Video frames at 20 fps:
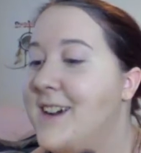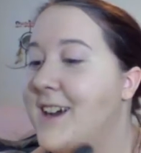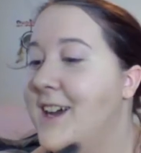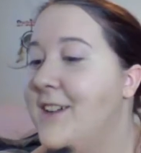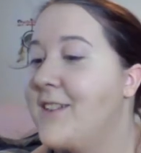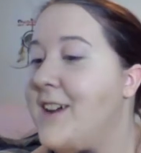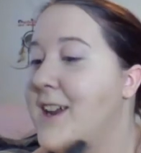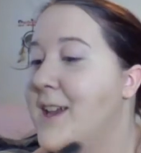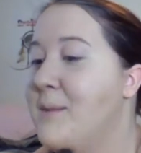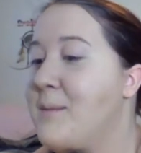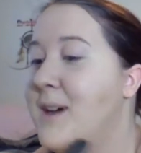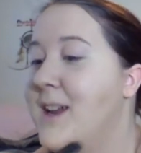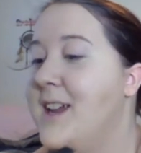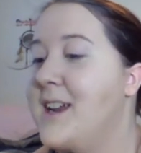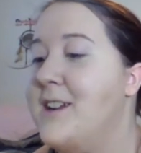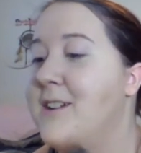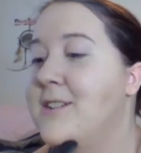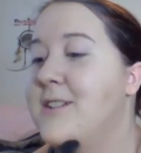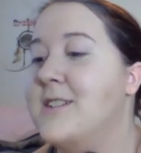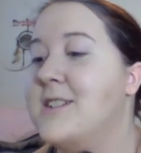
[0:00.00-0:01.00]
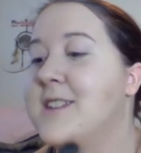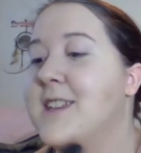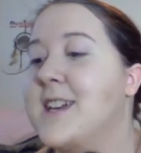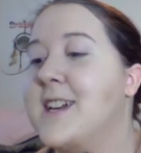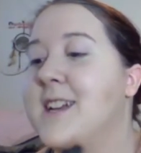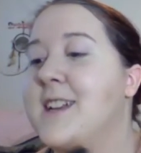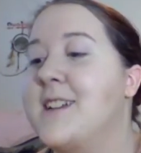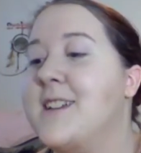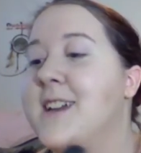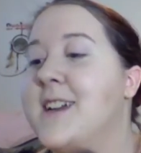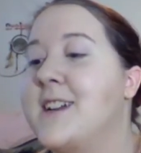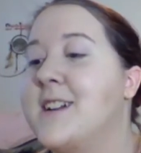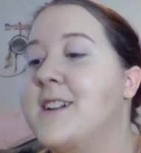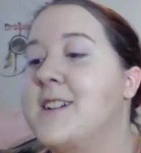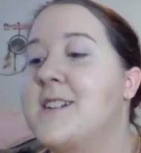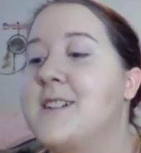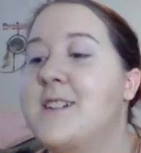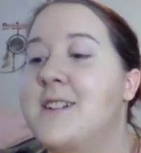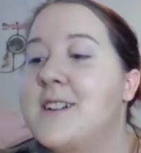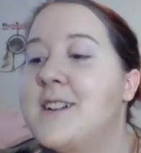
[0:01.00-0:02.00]
If anybody knows like any like
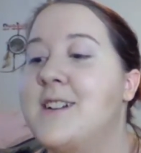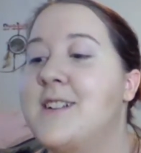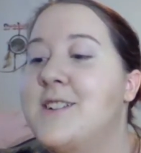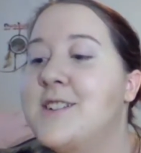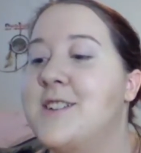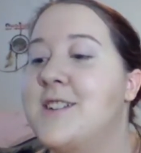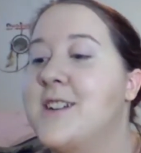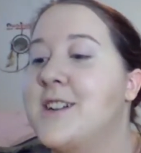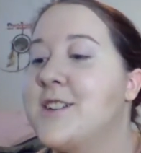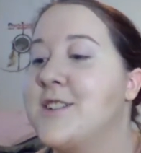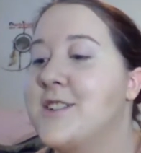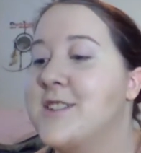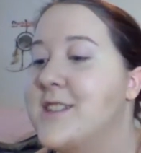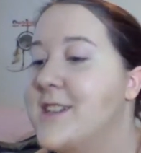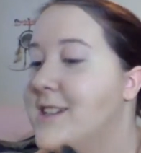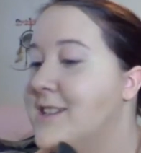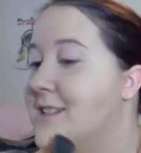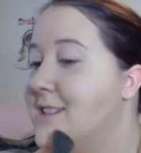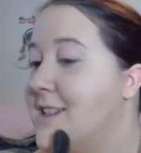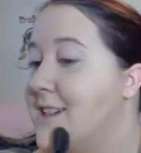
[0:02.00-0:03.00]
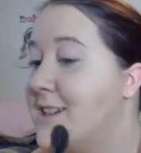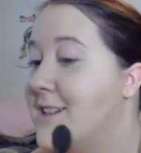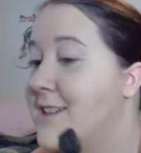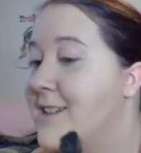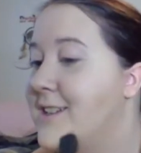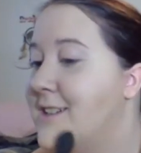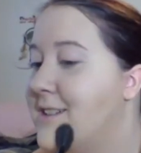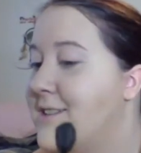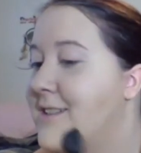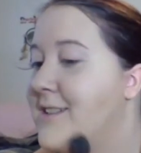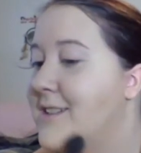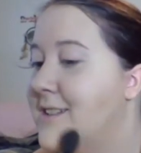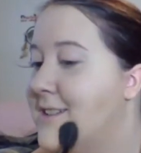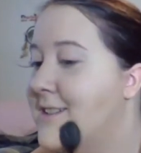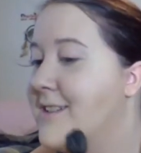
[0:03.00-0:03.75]
chin exercises I can do,